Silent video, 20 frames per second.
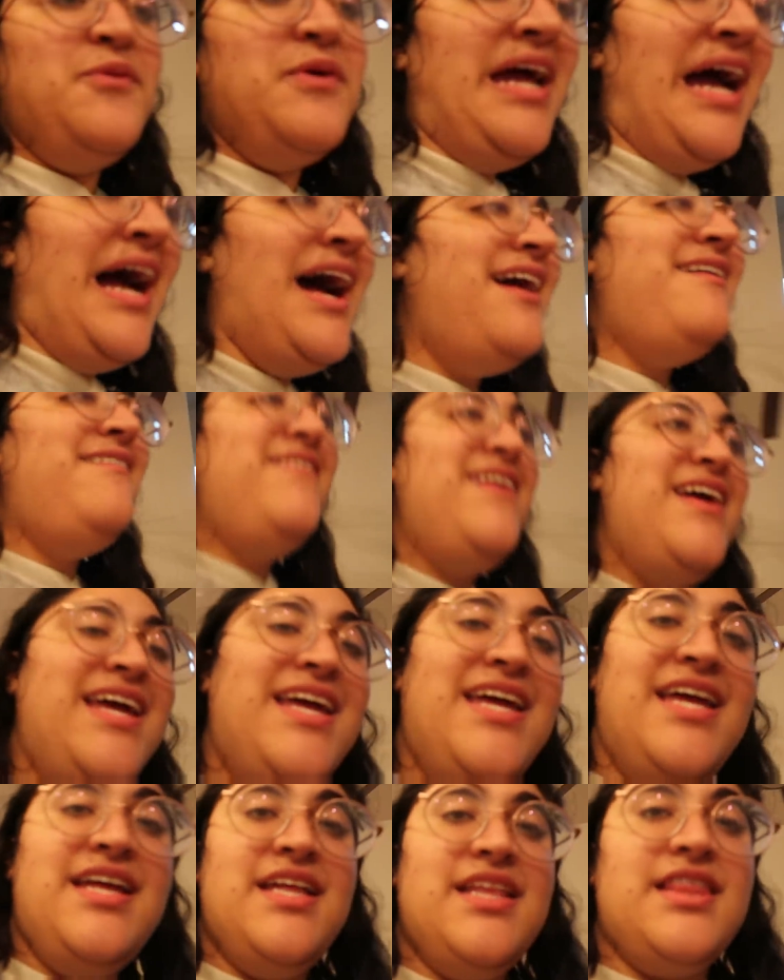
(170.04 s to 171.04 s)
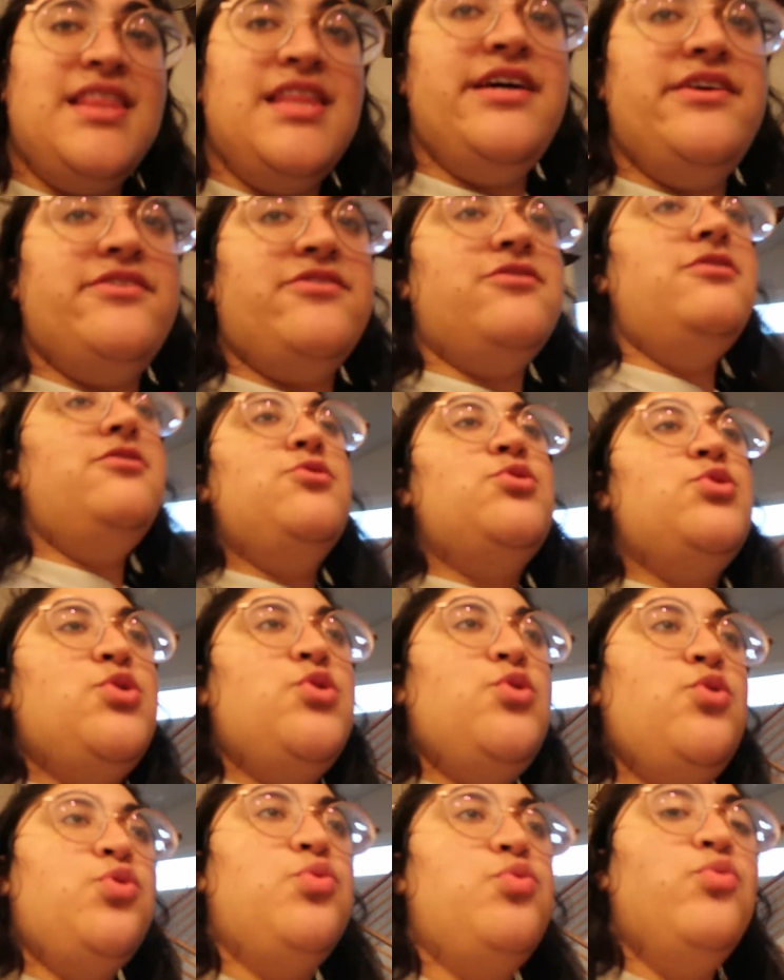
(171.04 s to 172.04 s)
We have a
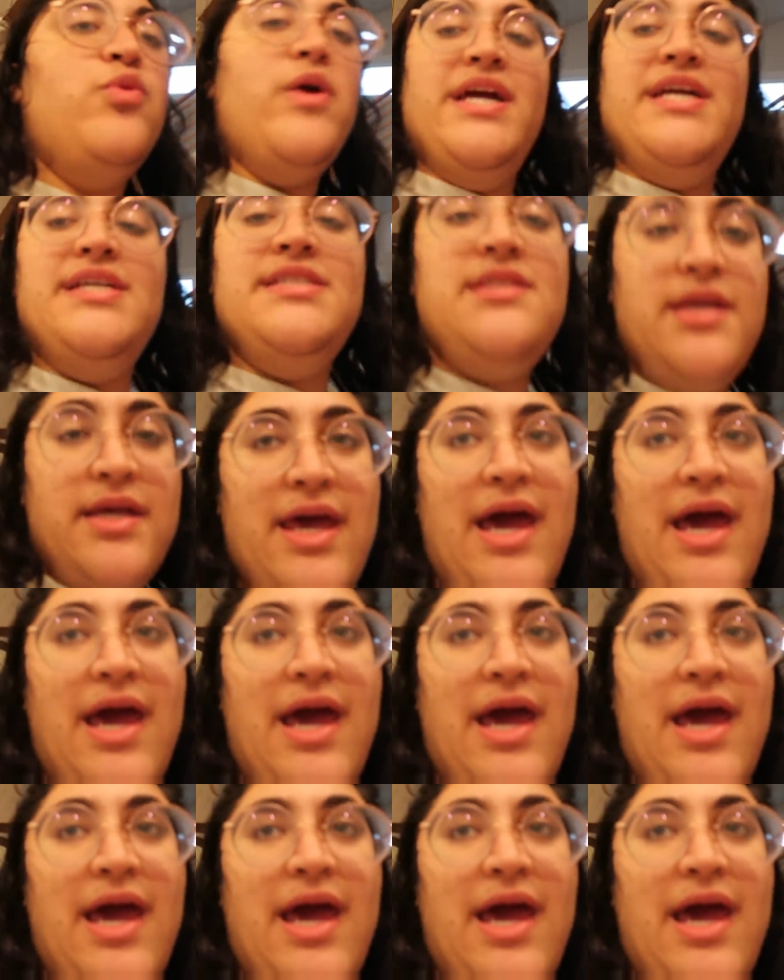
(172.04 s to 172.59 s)
literal crazy